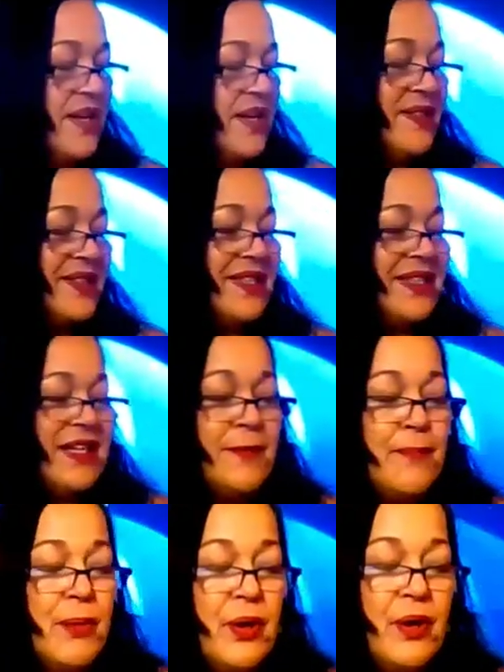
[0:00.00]
says
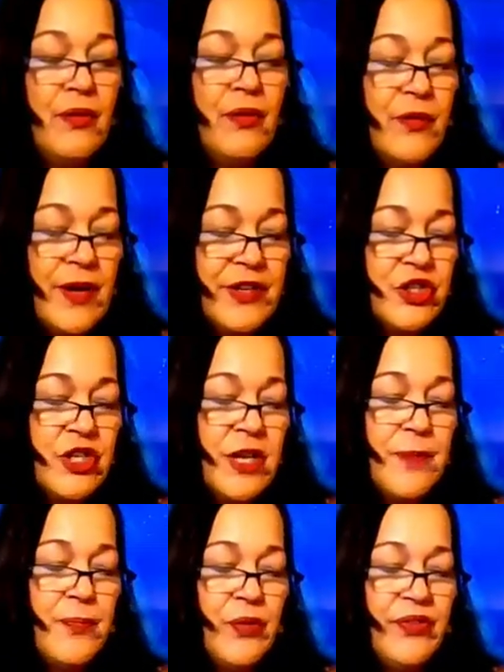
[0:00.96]
deep
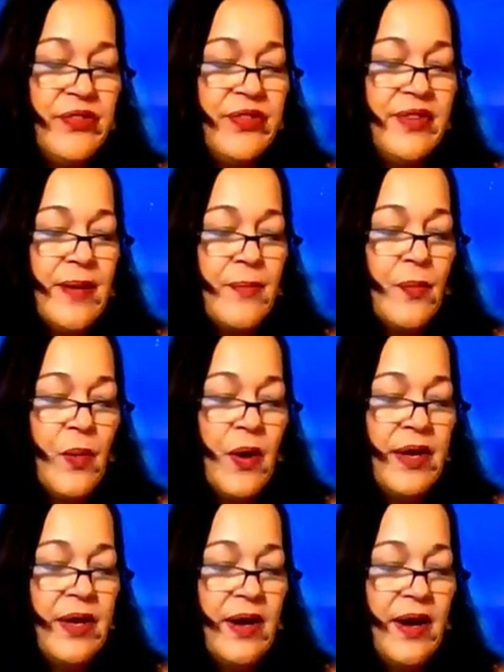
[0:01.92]
friendship with
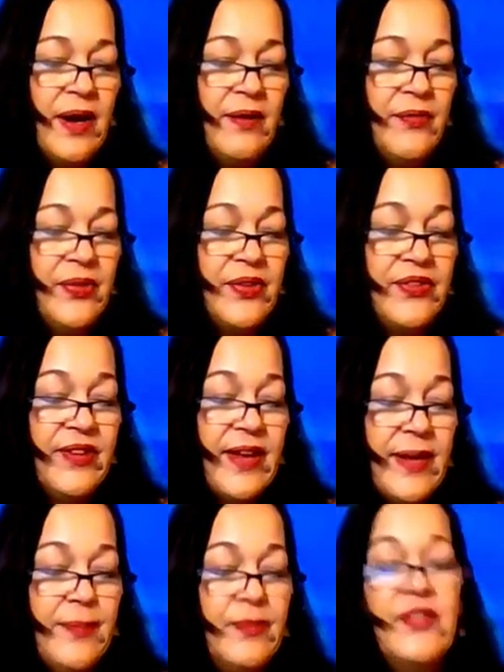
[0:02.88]
someone of the
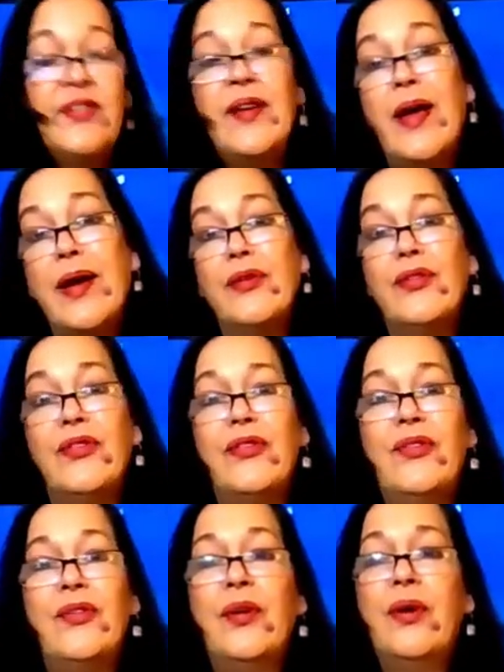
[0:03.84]
same
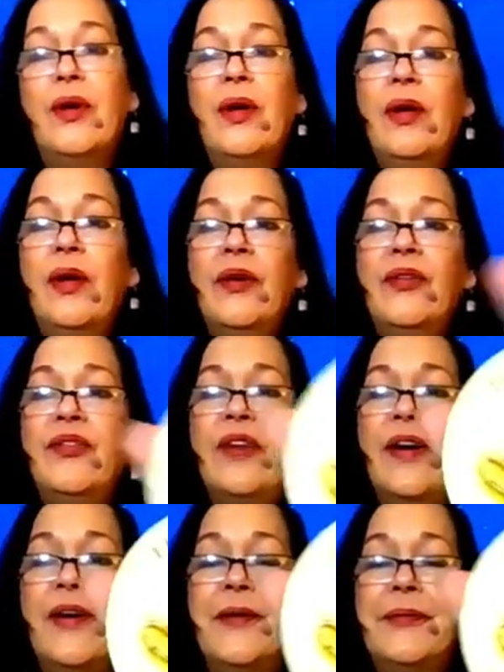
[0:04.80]
sex.
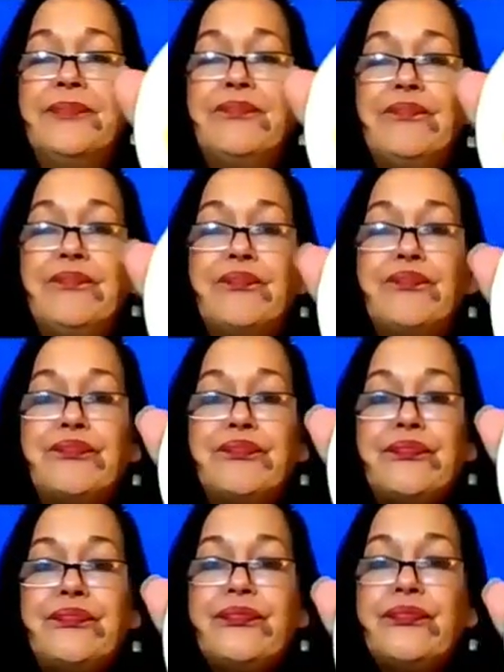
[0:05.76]
So,
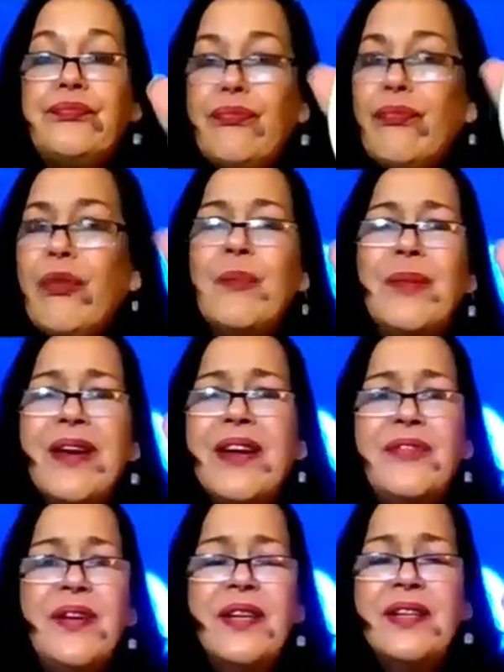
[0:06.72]
but
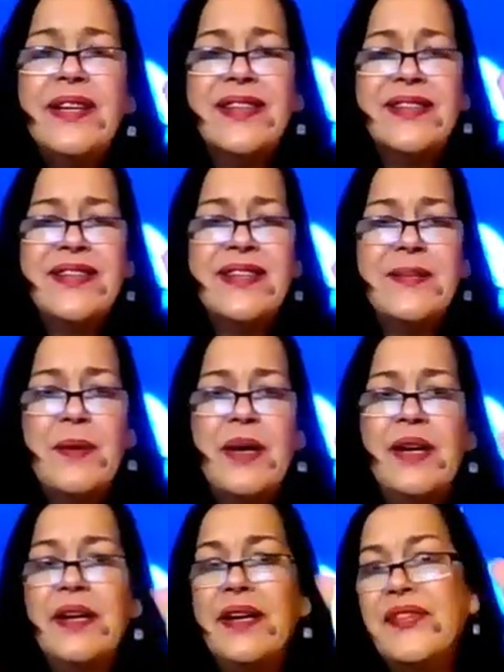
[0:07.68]
I feel like the teapot